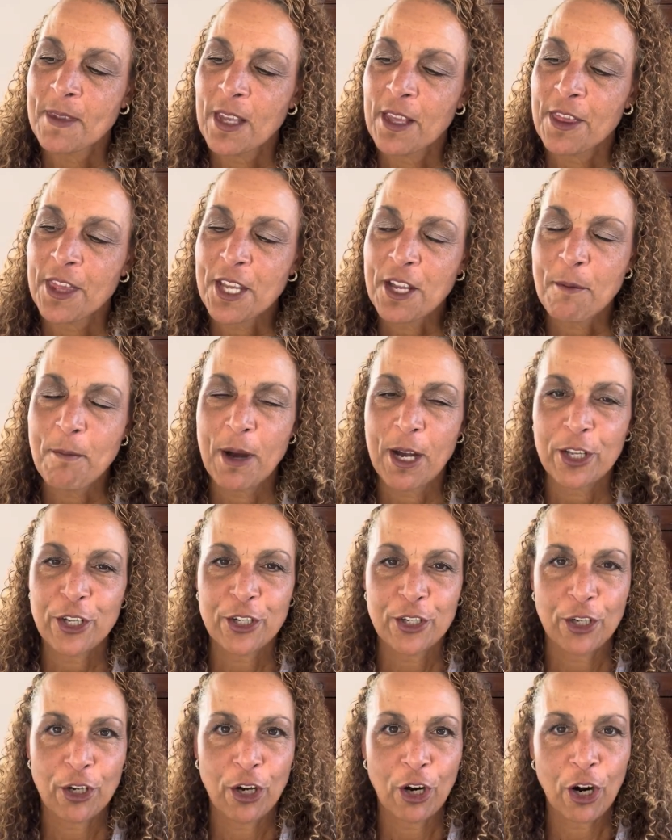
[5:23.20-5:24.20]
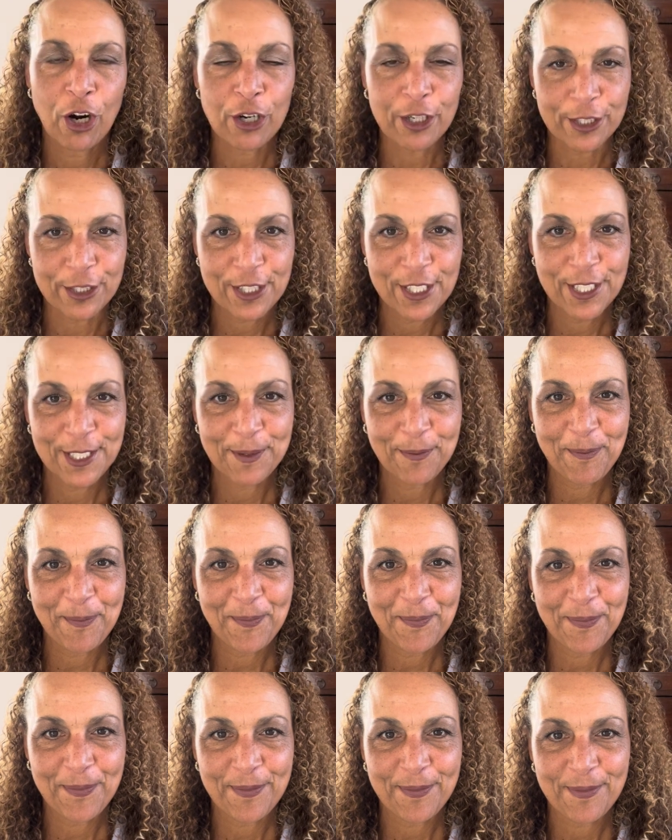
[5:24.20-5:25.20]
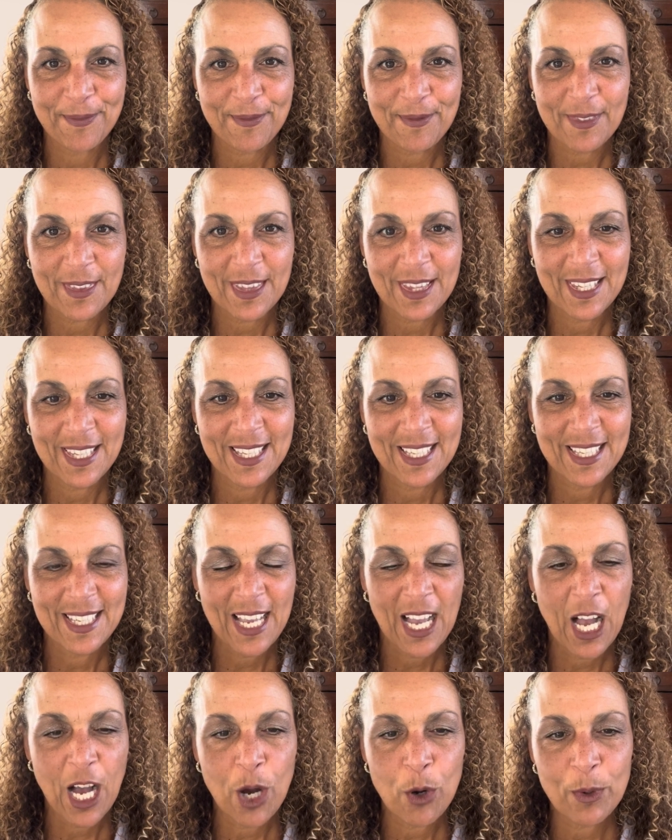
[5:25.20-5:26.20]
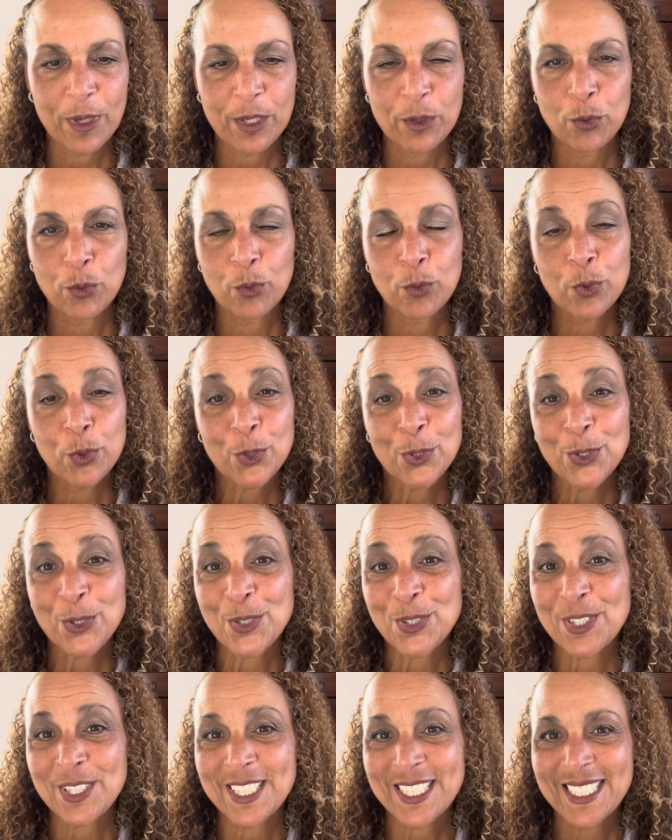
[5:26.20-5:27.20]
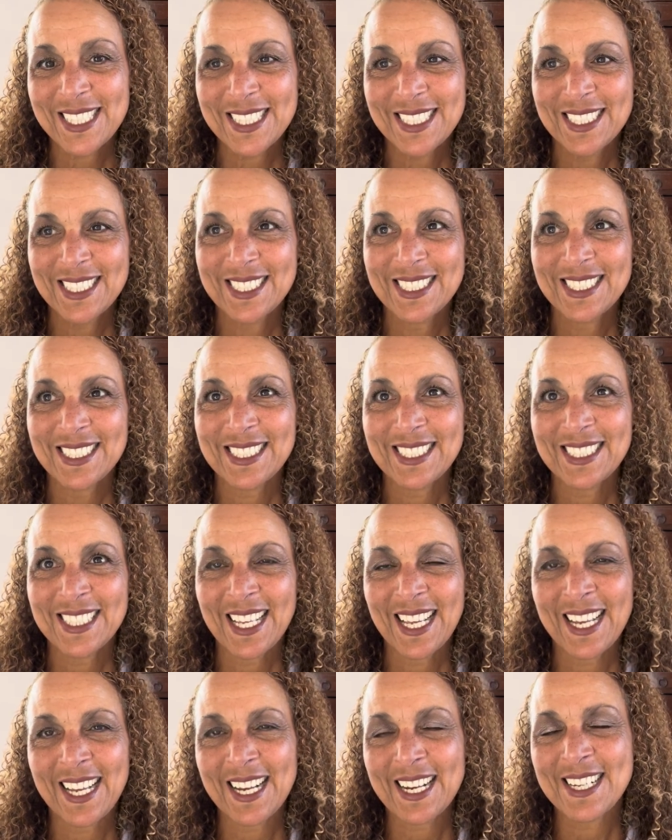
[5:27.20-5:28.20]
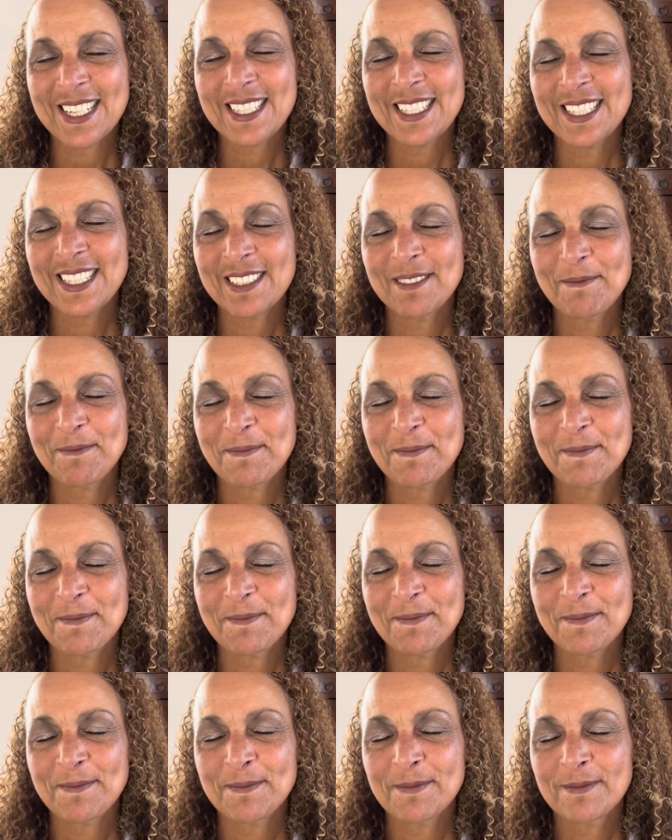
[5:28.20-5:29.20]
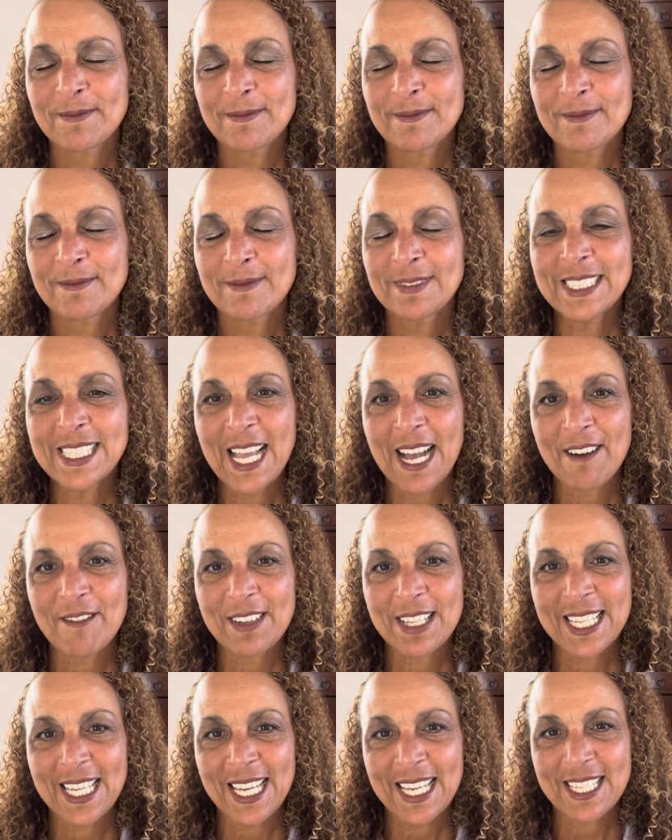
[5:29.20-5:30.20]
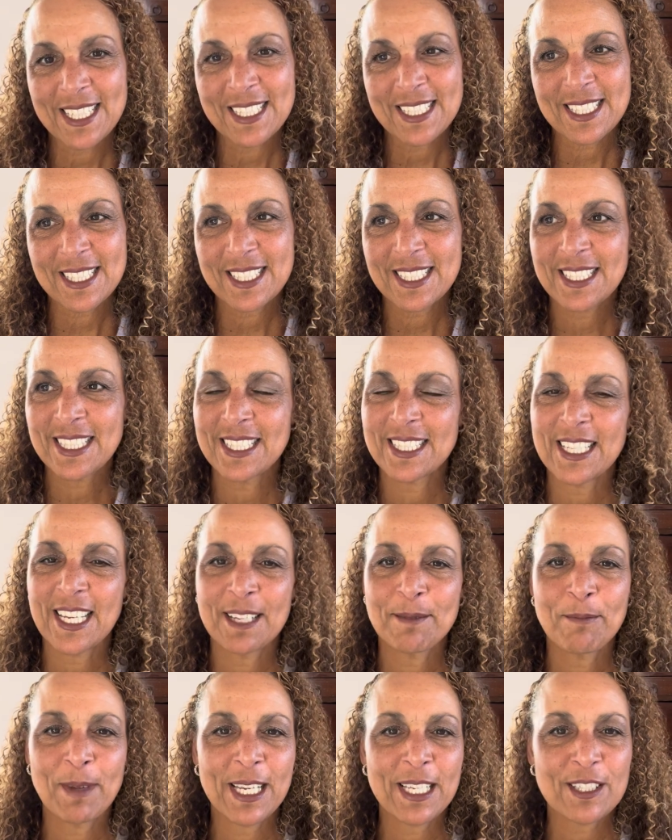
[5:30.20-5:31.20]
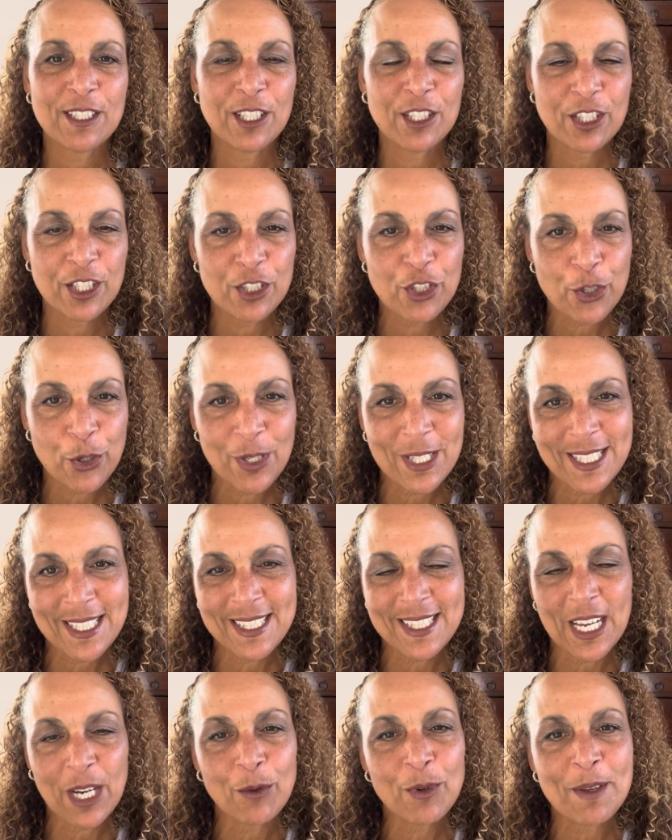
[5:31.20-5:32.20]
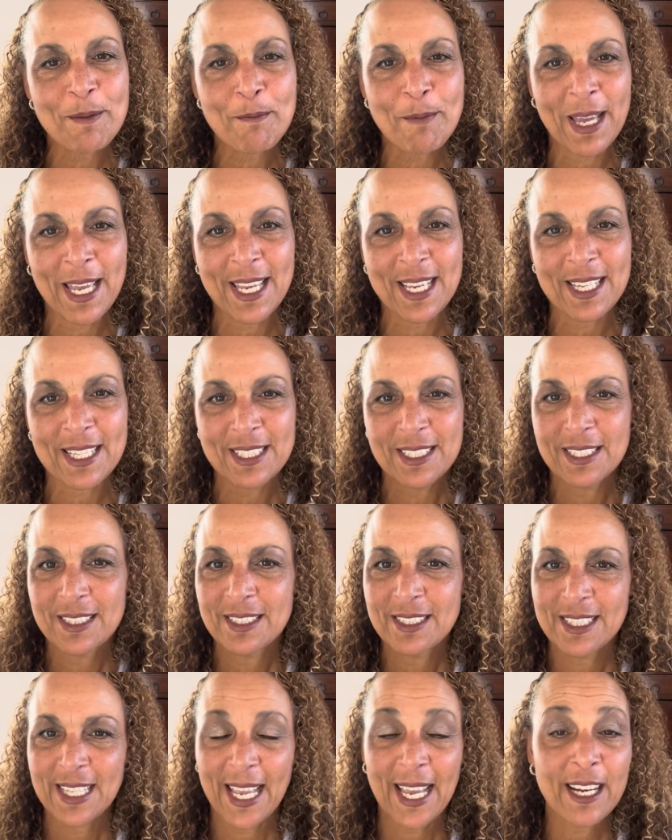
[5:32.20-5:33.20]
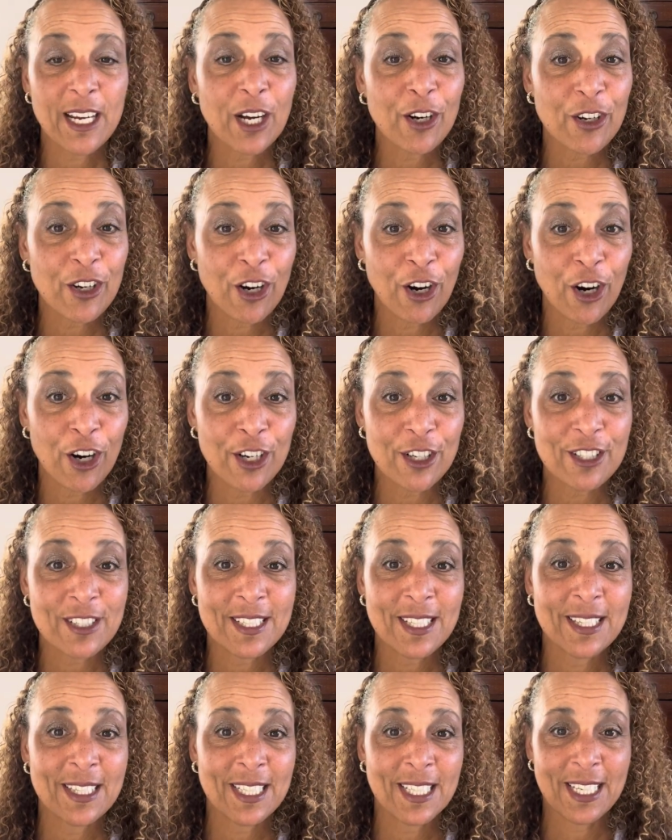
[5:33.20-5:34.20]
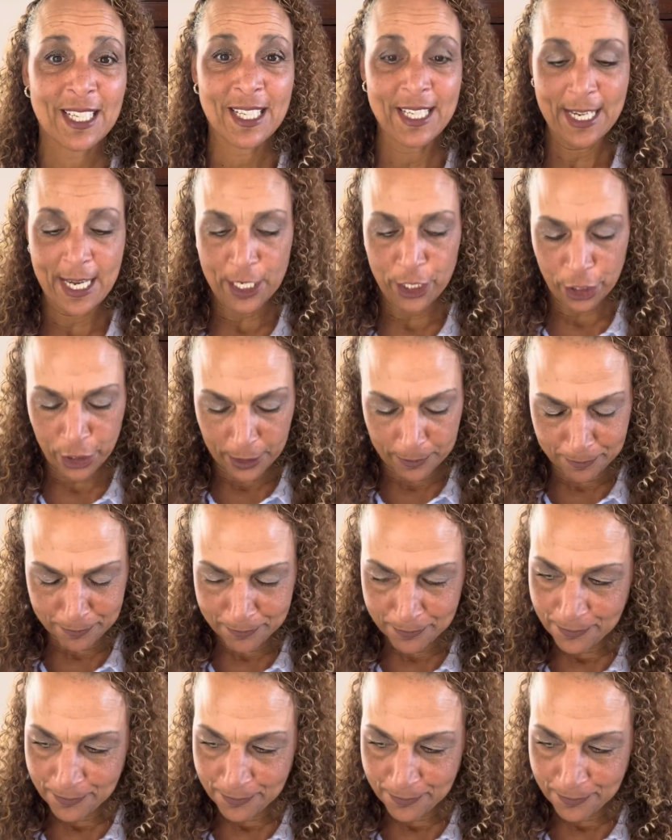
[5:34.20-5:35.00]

Think about your heart, how it rules and navigates and makes the choices that we make, and our heart and the connection.